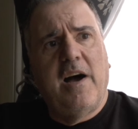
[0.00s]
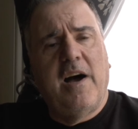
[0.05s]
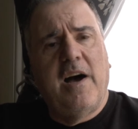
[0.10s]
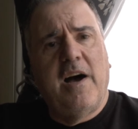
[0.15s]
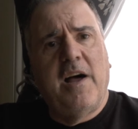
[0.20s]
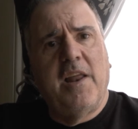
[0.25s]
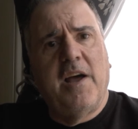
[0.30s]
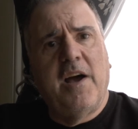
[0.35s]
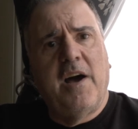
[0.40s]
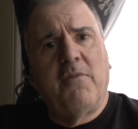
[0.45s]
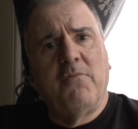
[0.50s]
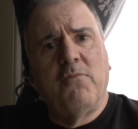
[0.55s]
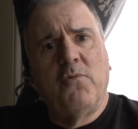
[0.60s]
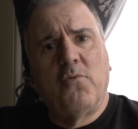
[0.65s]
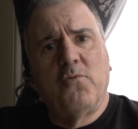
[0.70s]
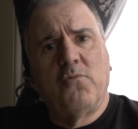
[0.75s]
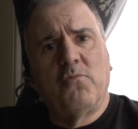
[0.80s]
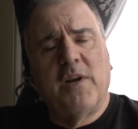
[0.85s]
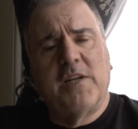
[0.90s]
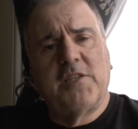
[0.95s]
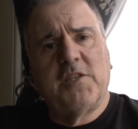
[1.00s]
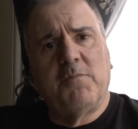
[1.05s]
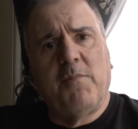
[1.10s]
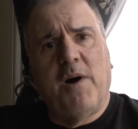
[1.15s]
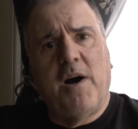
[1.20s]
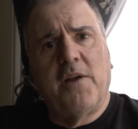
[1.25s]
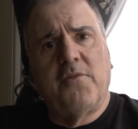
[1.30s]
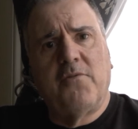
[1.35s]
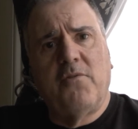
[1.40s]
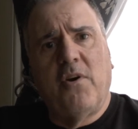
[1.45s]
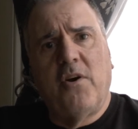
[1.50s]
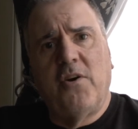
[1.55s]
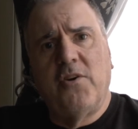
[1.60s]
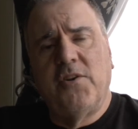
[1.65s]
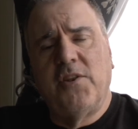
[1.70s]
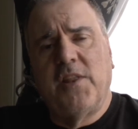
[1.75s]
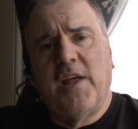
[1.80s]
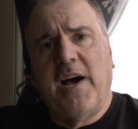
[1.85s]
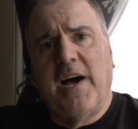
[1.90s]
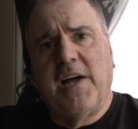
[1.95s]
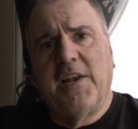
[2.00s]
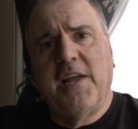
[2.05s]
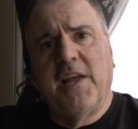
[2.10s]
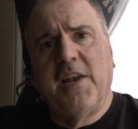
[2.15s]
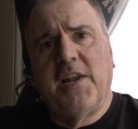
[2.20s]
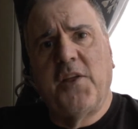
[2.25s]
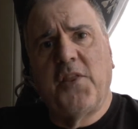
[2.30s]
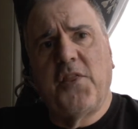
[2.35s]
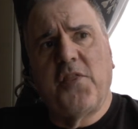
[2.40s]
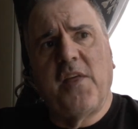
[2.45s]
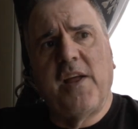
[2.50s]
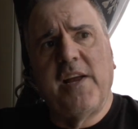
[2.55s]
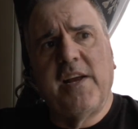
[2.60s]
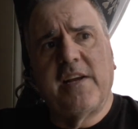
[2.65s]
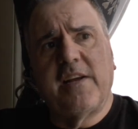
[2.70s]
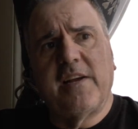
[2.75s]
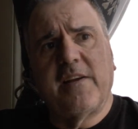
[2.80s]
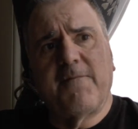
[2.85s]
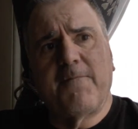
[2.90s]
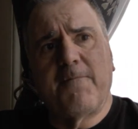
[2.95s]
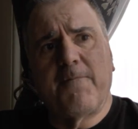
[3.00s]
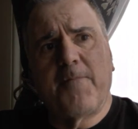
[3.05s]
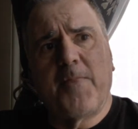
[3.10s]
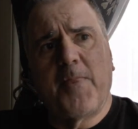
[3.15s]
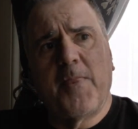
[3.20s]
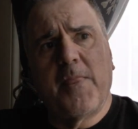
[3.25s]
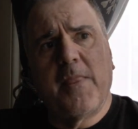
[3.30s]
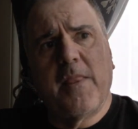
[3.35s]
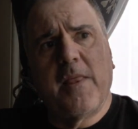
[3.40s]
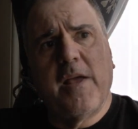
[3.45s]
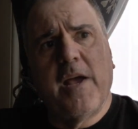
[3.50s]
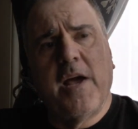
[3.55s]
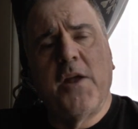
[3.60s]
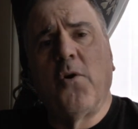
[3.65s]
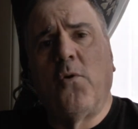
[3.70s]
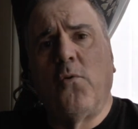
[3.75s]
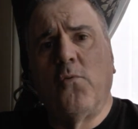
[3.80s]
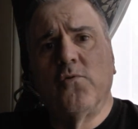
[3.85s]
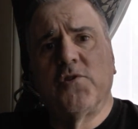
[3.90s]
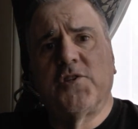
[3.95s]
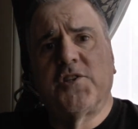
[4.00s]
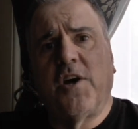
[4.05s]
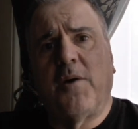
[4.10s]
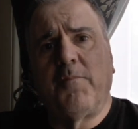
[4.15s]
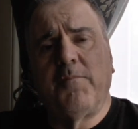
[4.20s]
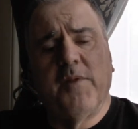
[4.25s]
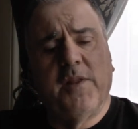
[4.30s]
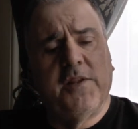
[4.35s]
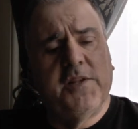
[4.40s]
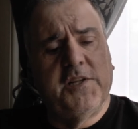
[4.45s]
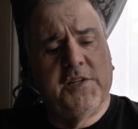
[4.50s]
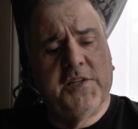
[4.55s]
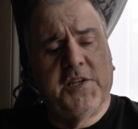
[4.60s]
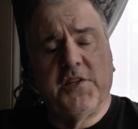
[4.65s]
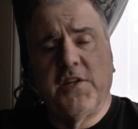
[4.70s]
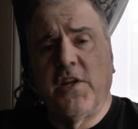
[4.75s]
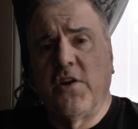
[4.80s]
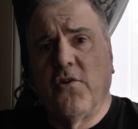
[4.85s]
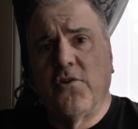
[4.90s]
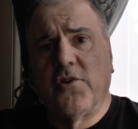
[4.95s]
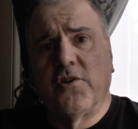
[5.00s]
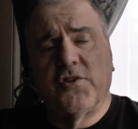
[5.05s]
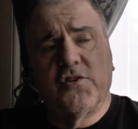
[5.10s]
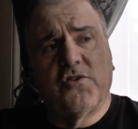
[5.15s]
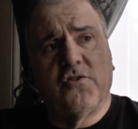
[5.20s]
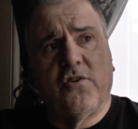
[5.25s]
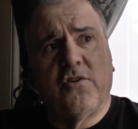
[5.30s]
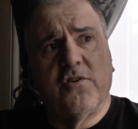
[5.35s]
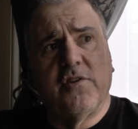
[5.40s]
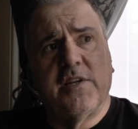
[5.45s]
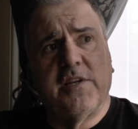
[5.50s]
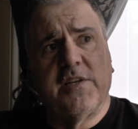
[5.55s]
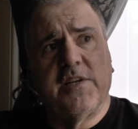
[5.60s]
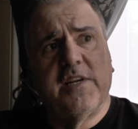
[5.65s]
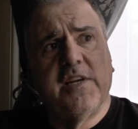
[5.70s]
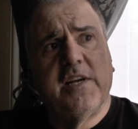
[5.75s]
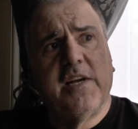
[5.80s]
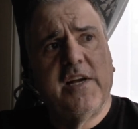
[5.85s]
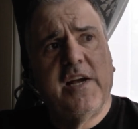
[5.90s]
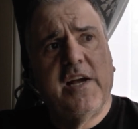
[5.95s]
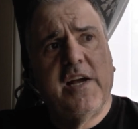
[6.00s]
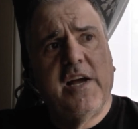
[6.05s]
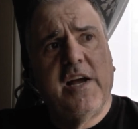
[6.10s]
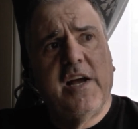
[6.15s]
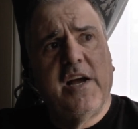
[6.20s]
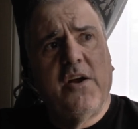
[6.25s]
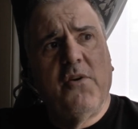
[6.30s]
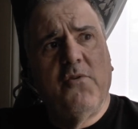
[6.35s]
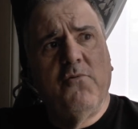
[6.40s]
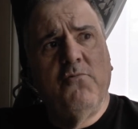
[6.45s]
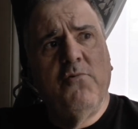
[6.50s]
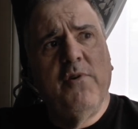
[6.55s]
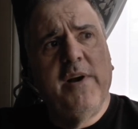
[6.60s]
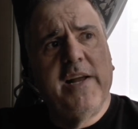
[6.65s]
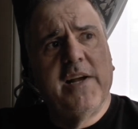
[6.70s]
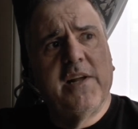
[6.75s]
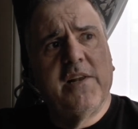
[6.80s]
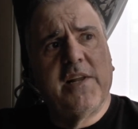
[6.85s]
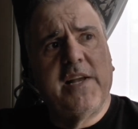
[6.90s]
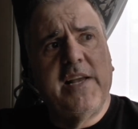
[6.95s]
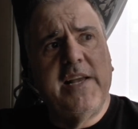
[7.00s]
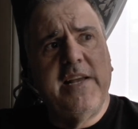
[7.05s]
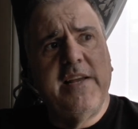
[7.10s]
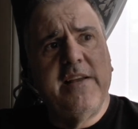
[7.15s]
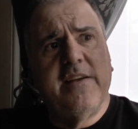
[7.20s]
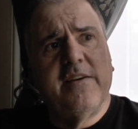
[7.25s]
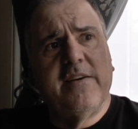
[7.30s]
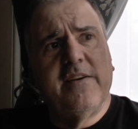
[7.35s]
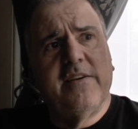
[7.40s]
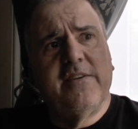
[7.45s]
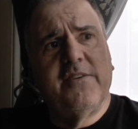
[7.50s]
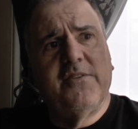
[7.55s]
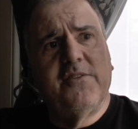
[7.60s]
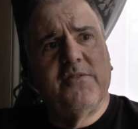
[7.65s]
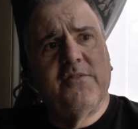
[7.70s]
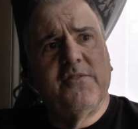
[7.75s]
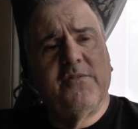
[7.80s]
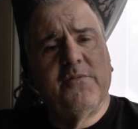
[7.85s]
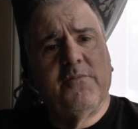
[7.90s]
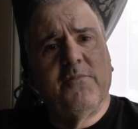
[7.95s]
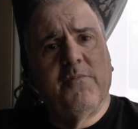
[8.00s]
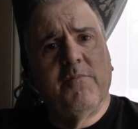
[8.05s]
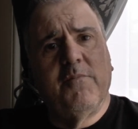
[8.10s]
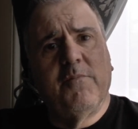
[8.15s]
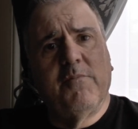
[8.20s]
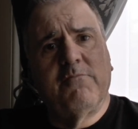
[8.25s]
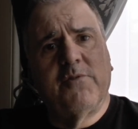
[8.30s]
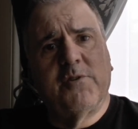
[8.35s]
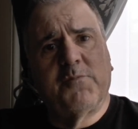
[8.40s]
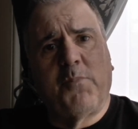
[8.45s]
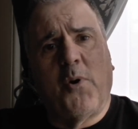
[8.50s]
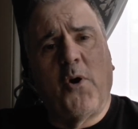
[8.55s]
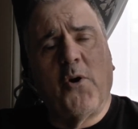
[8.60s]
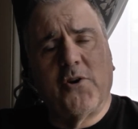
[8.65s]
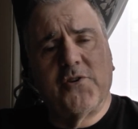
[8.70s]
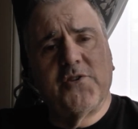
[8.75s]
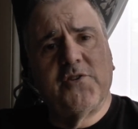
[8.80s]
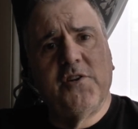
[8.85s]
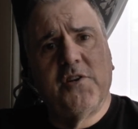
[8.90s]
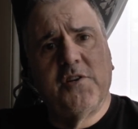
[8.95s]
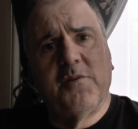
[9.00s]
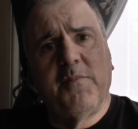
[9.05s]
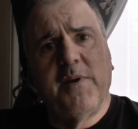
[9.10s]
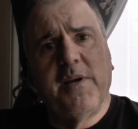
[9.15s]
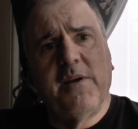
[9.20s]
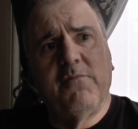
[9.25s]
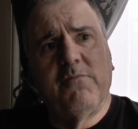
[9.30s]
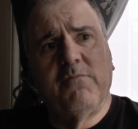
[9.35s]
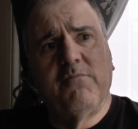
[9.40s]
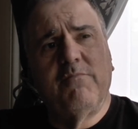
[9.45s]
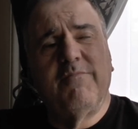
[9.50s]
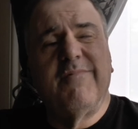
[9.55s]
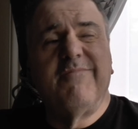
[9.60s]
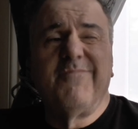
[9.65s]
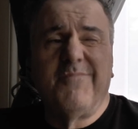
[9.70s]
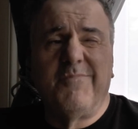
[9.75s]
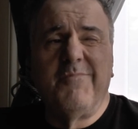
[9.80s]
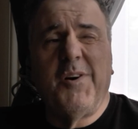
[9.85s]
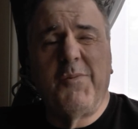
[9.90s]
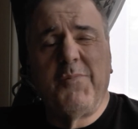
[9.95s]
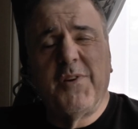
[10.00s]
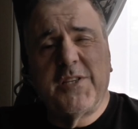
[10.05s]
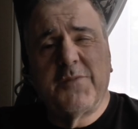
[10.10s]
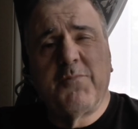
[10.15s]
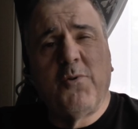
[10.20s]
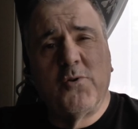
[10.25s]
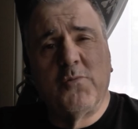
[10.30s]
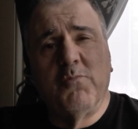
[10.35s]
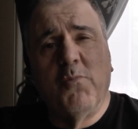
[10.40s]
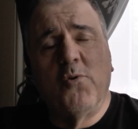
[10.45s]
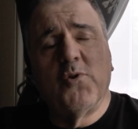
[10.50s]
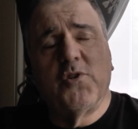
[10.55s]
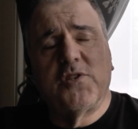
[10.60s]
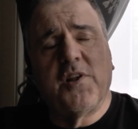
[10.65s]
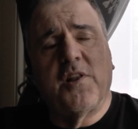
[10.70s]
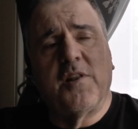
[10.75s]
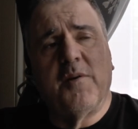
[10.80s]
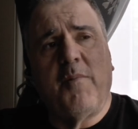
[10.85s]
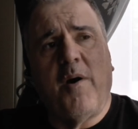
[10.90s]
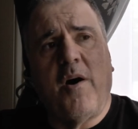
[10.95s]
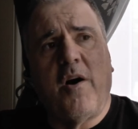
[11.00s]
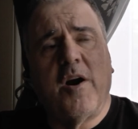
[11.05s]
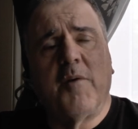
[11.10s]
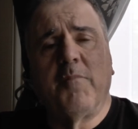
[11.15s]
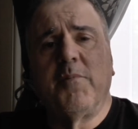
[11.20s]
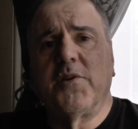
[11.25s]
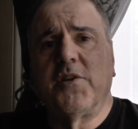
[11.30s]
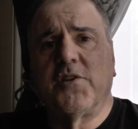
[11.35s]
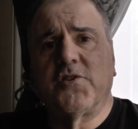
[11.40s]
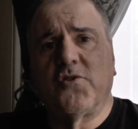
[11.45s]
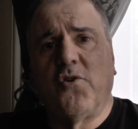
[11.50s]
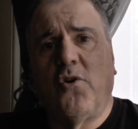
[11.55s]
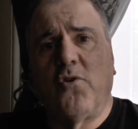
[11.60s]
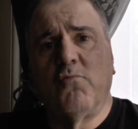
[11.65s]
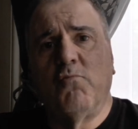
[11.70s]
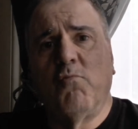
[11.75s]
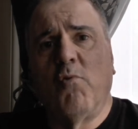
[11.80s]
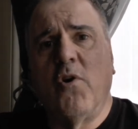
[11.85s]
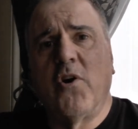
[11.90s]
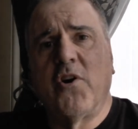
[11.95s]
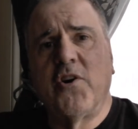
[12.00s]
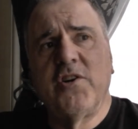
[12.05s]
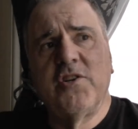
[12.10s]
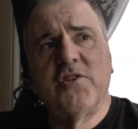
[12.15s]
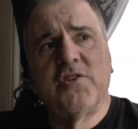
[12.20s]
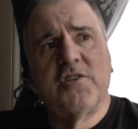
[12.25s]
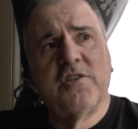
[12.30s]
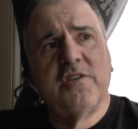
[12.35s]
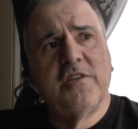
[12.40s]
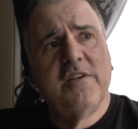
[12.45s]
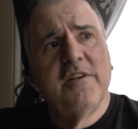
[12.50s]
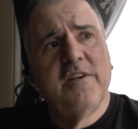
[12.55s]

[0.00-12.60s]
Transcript: And I wrote Rich Man around that, and I think it holds up. The other song that really was personal to me, well, I suppose most of them are, but the song Words,